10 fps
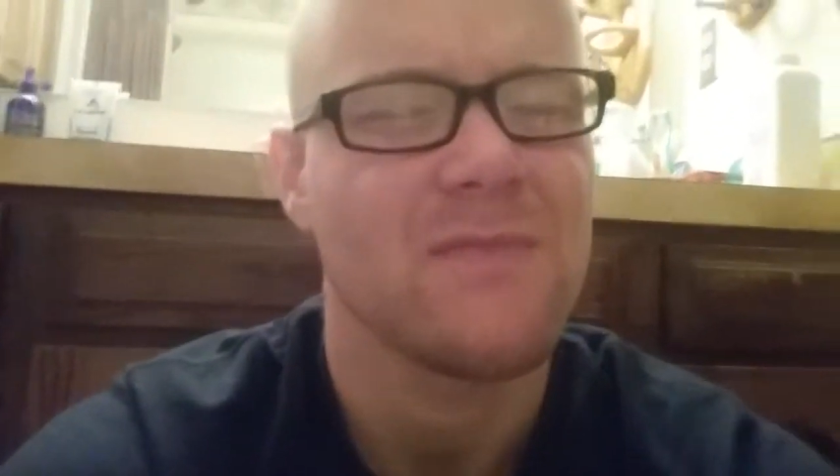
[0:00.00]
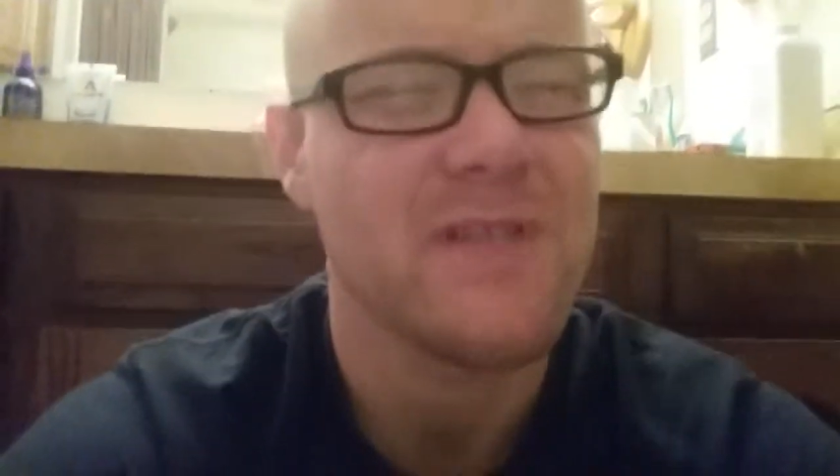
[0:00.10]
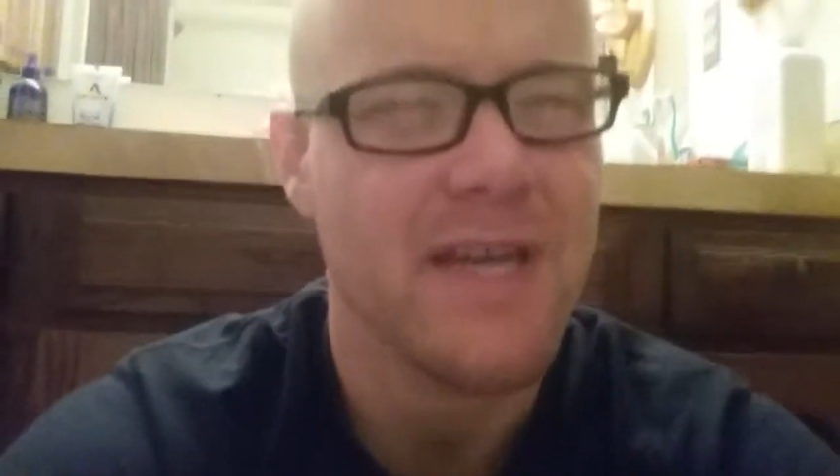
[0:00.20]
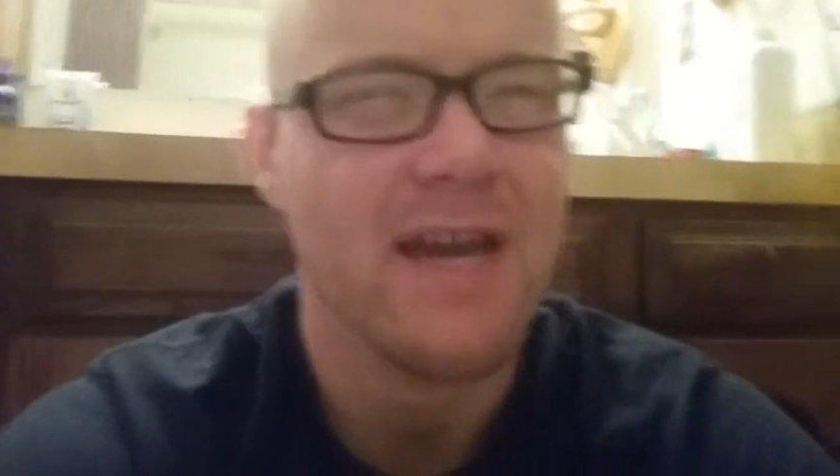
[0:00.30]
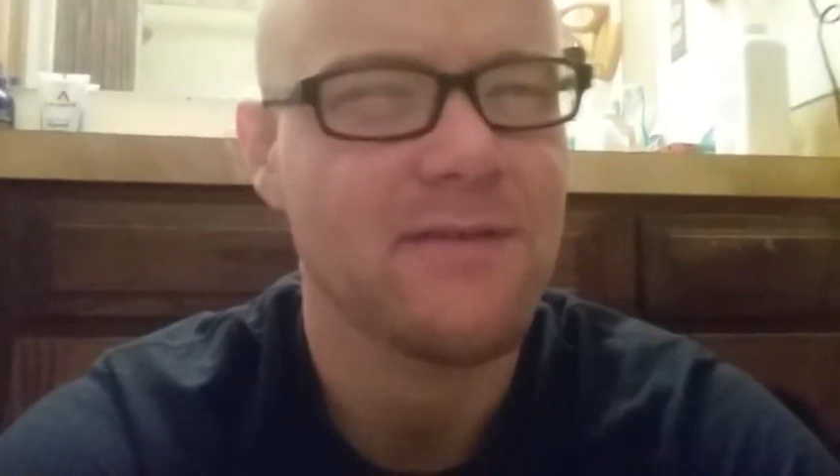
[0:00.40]

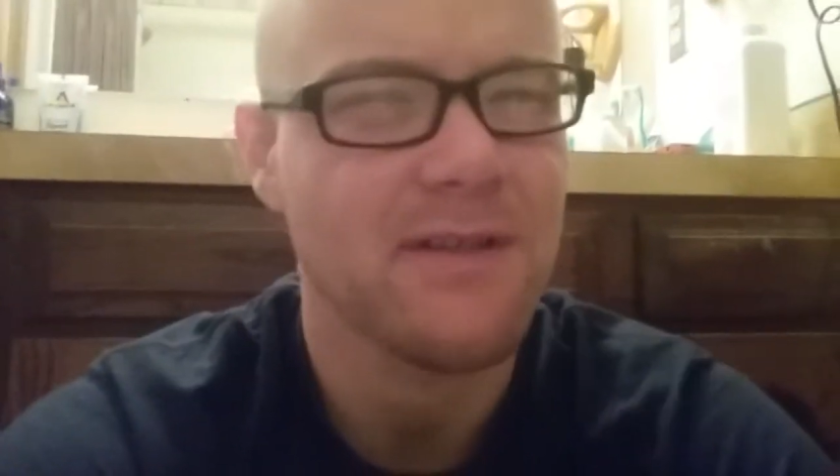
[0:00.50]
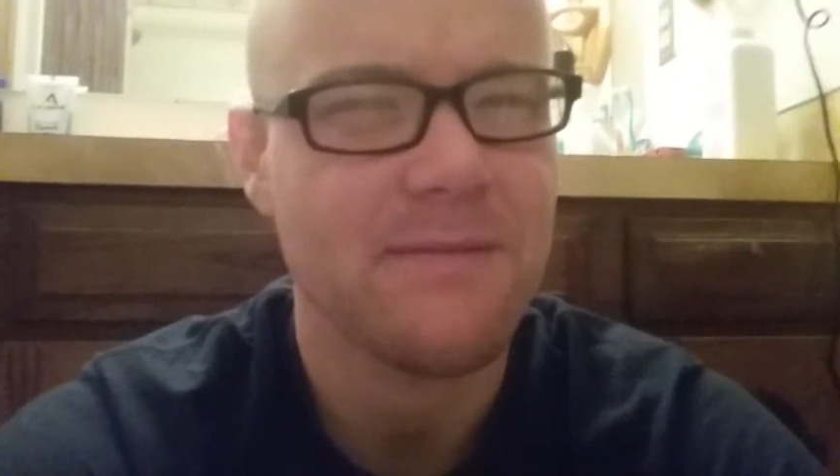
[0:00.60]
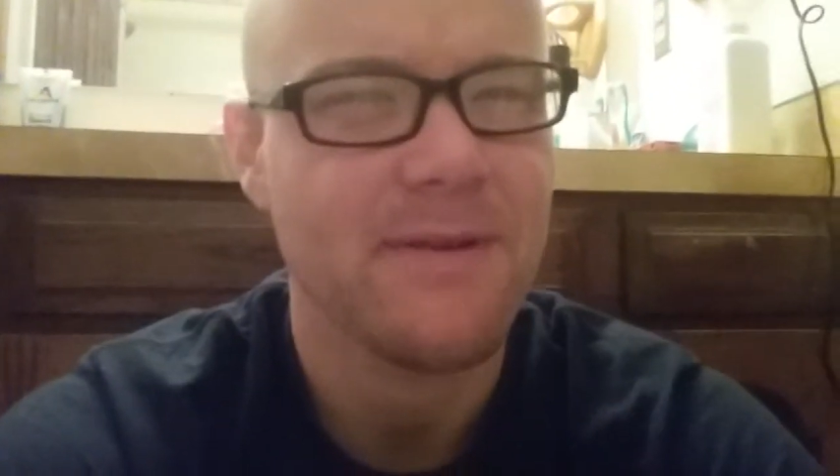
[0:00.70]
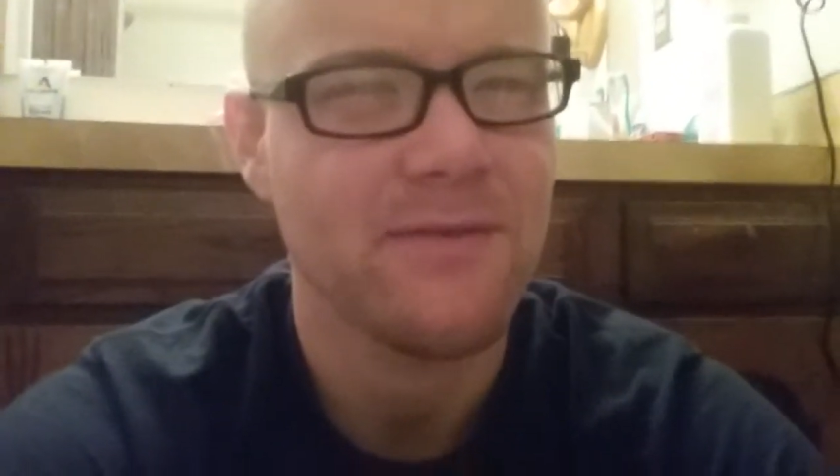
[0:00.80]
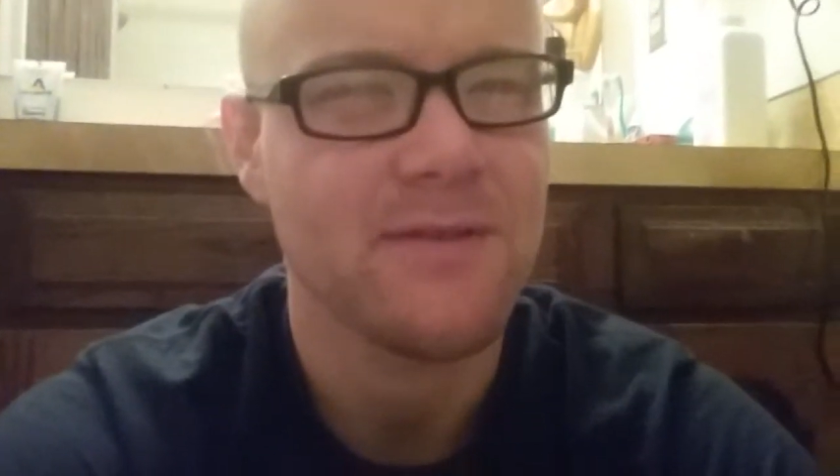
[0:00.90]
it's like I've
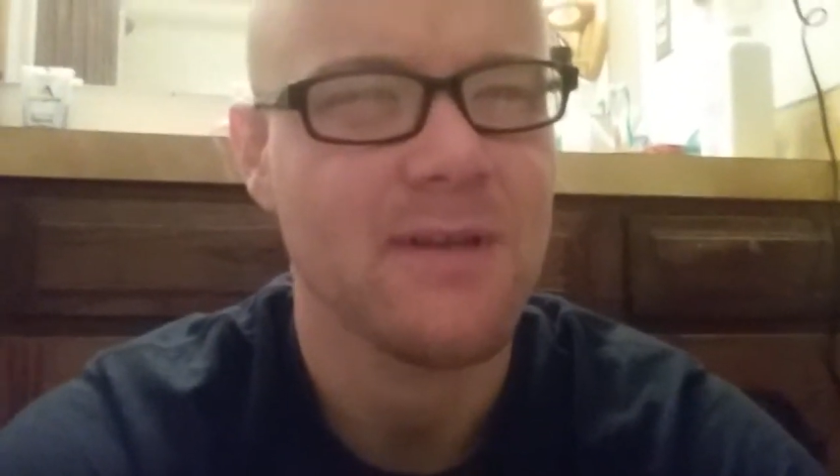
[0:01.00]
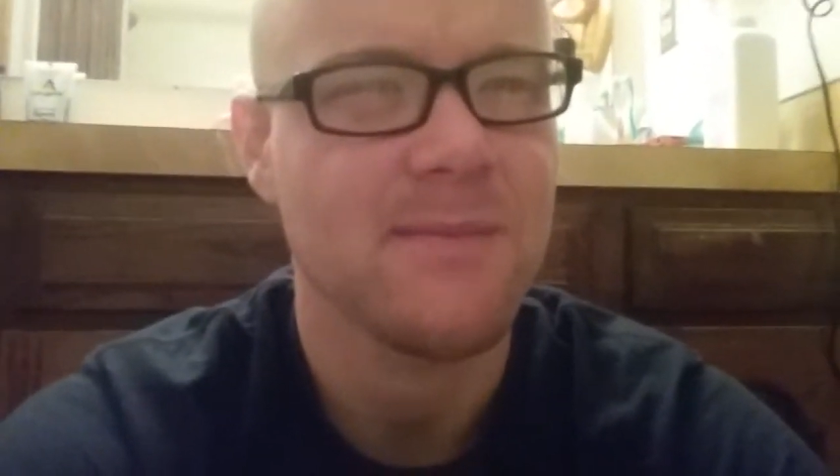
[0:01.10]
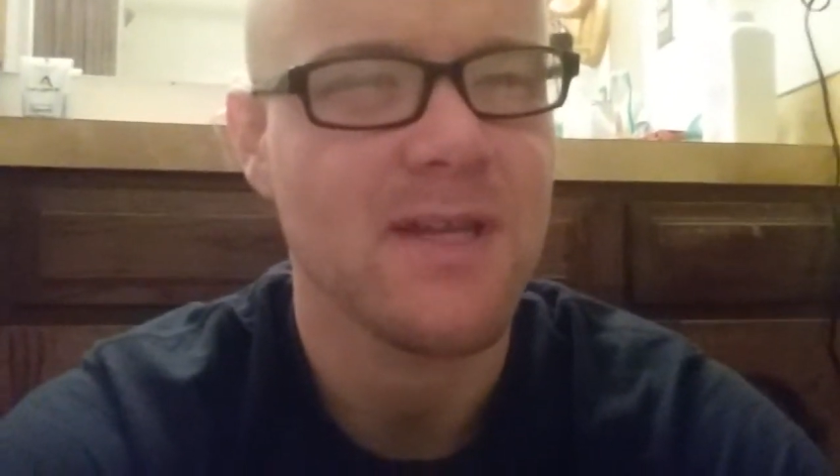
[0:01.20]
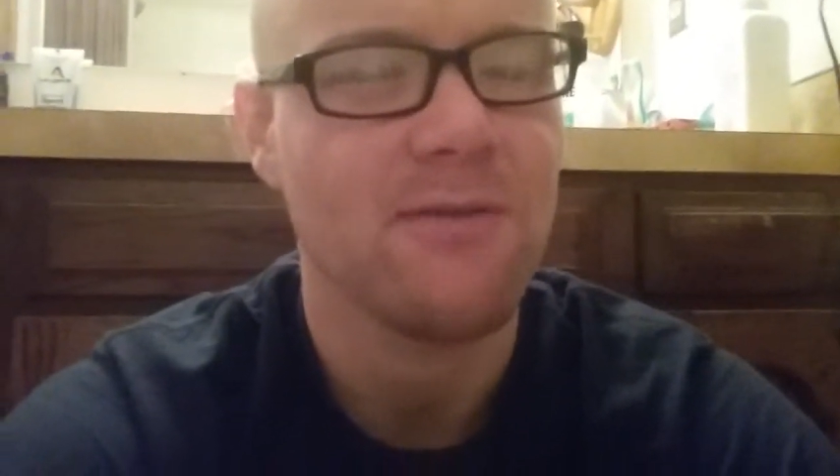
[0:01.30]
talked about a few times that